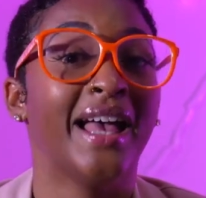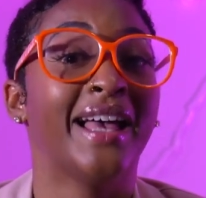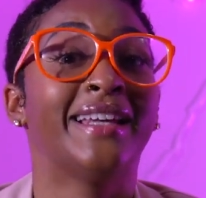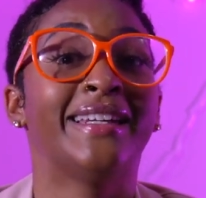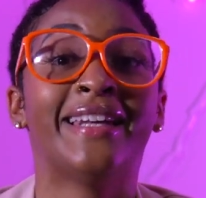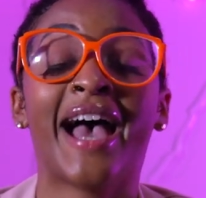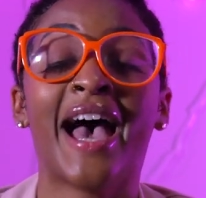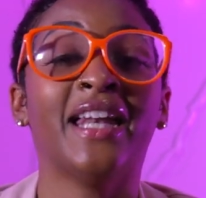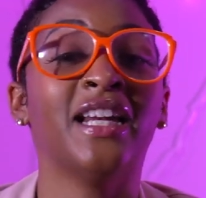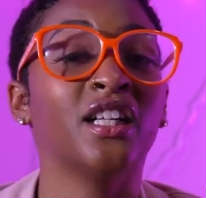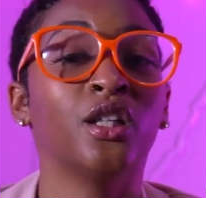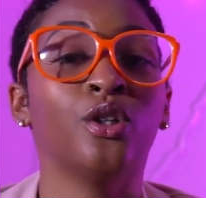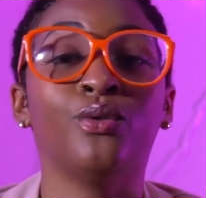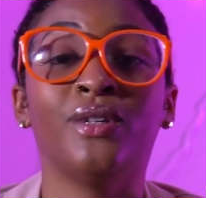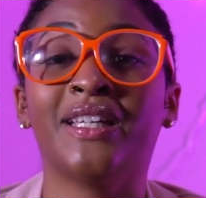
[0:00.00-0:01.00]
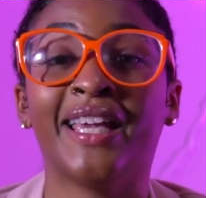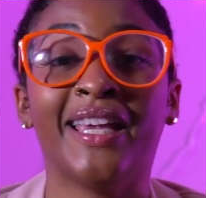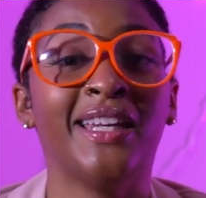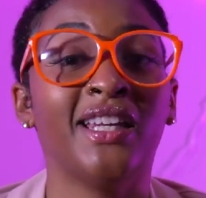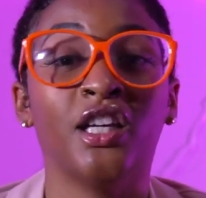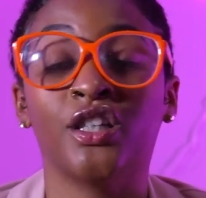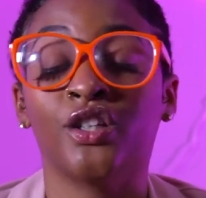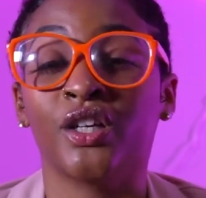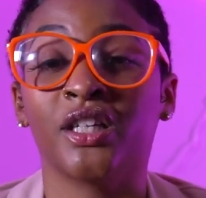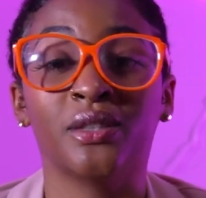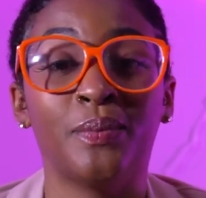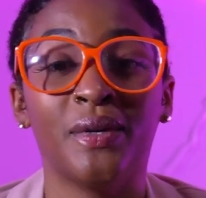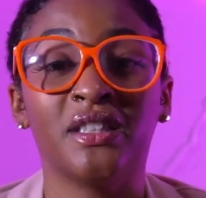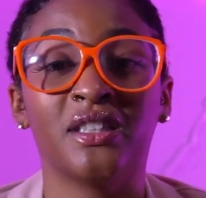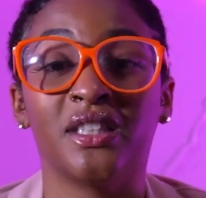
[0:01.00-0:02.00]
not including any other
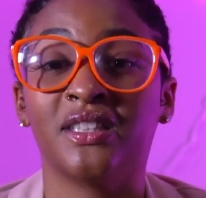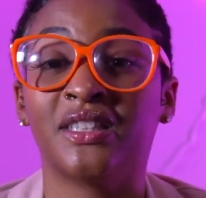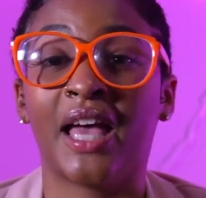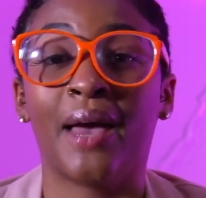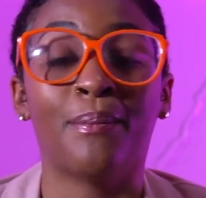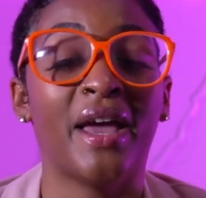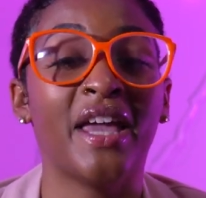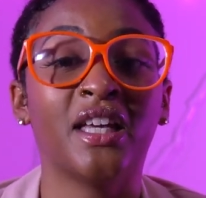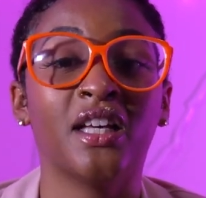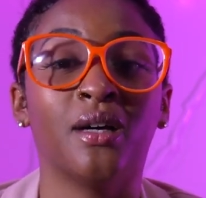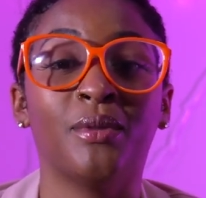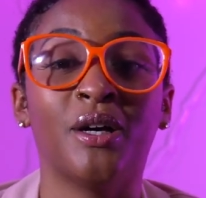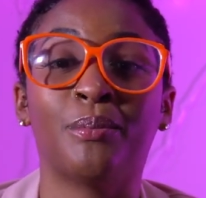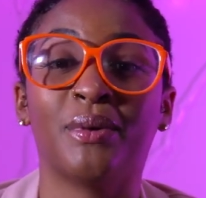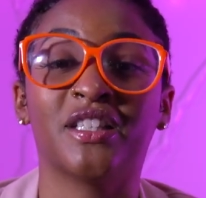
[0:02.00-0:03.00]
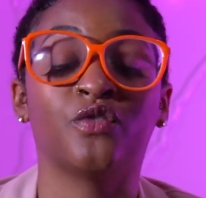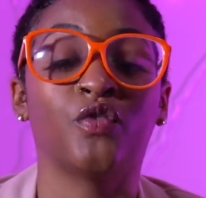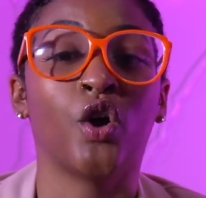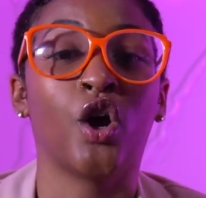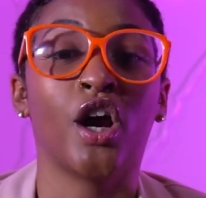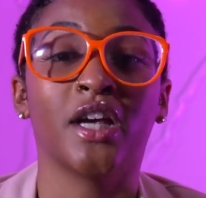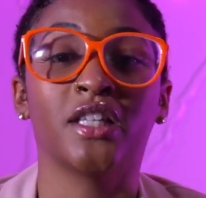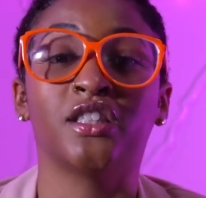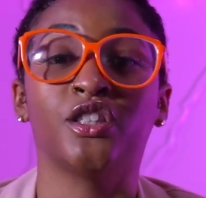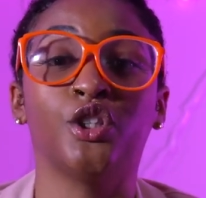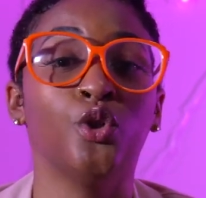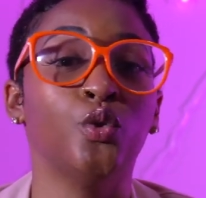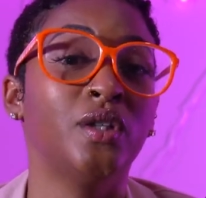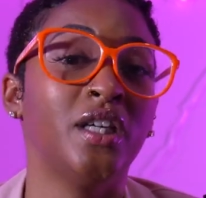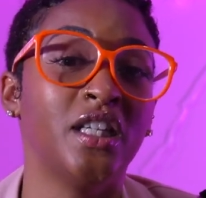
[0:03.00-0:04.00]
expenses that may come up as far as
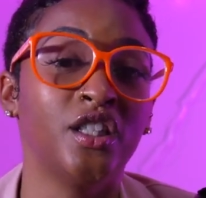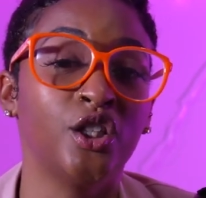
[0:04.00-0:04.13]
you getting